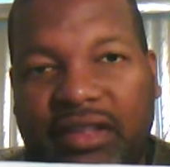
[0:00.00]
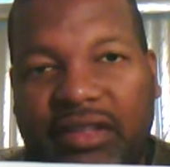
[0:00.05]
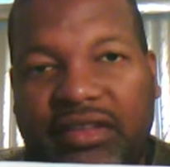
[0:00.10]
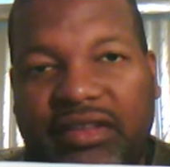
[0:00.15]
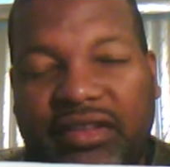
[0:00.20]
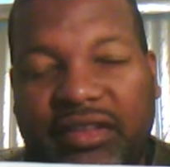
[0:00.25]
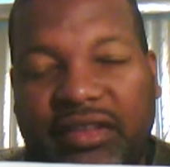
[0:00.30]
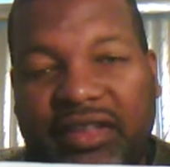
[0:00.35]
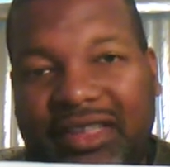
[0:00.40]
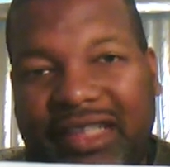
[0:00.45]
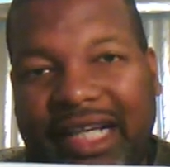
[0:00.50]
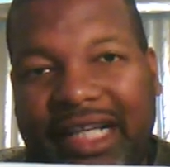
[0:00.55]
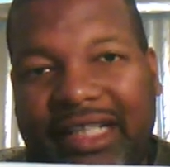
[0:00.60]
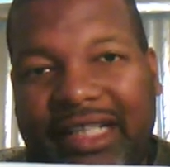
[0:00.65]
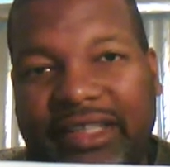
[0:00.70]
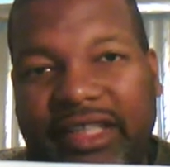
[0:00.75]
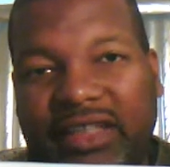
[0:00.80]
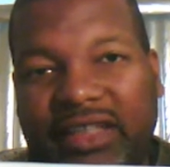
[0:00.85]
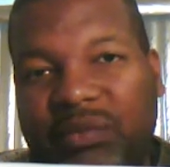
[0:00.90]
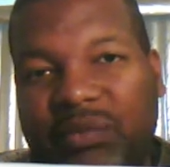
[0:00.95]
So in this case,
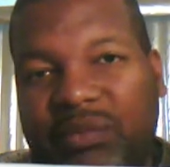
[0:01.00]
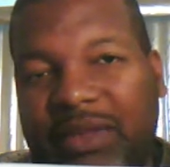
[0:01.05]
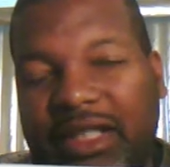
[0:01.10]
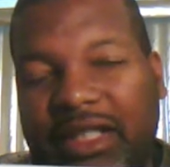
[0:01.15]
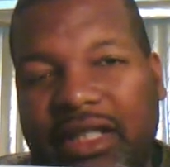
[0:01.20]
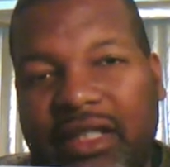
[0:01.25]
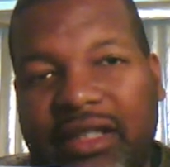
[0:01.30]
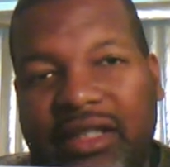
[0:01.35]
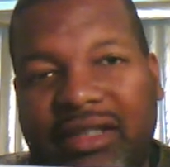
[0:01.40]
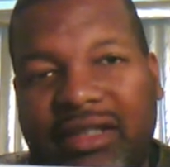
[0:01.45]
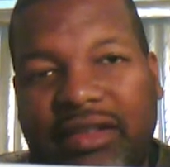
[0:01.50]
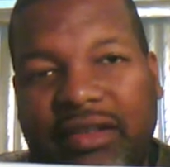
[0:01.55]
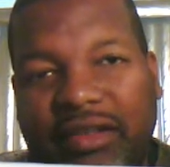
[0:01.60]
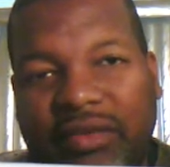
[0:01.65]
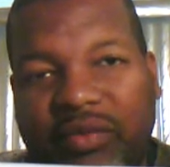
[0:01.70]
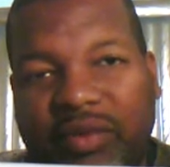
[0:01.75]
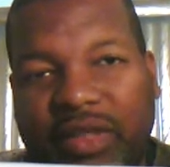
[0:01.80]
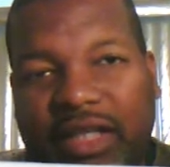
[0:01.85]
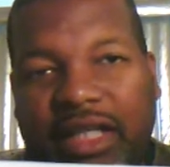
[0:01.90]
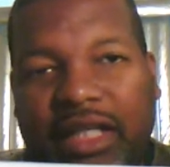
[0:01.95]
it'll be
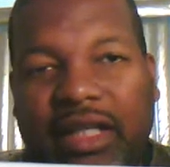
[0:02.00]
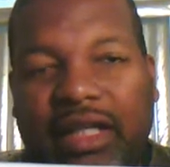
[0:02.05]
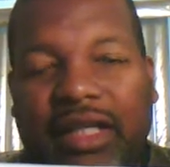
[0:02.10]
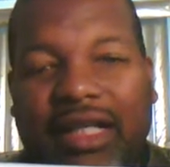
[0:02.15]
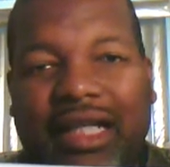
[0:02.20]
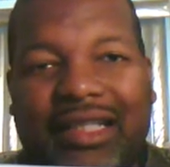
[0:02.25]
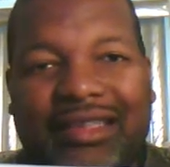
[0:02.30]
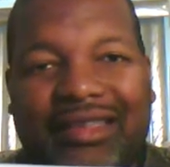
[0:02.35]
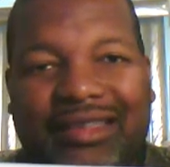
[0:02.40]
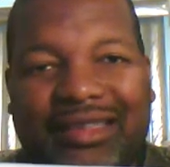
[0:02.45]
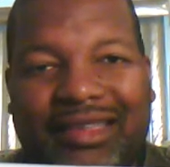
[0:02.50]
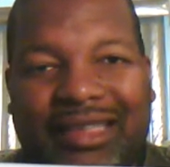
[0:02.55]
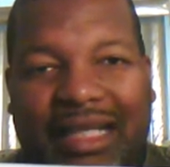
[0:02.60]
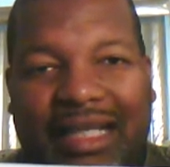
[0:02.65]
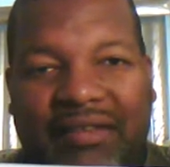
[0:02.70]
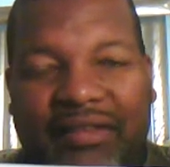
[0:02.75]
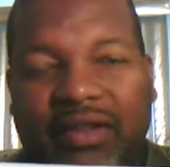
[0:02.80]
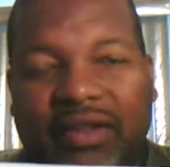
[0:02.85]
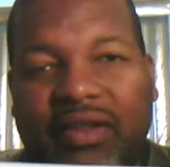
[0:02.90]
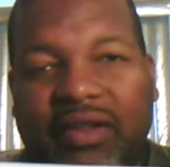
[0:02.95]
3 and
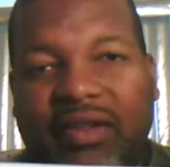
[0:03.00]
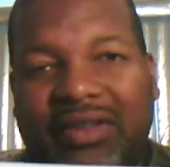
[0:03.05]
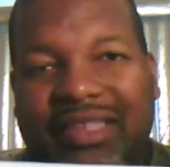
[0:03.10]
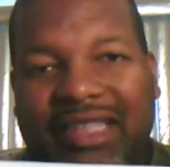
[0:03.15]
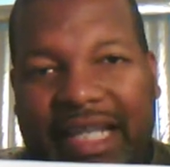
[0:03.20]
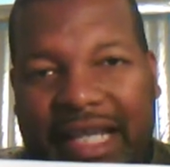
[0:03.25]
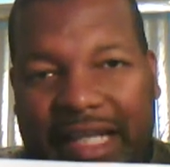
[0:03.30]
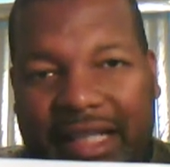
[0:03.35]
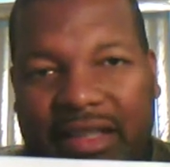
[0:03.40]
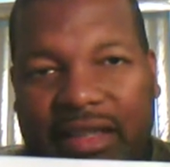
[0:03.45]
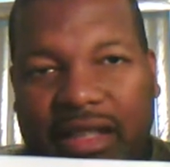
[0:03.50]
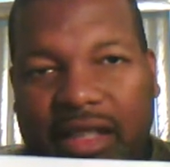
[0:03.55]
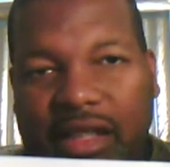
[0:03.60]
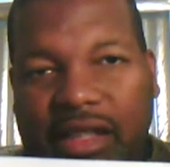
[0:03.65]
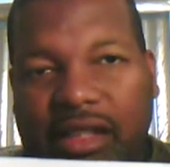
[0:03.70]
7 or 10.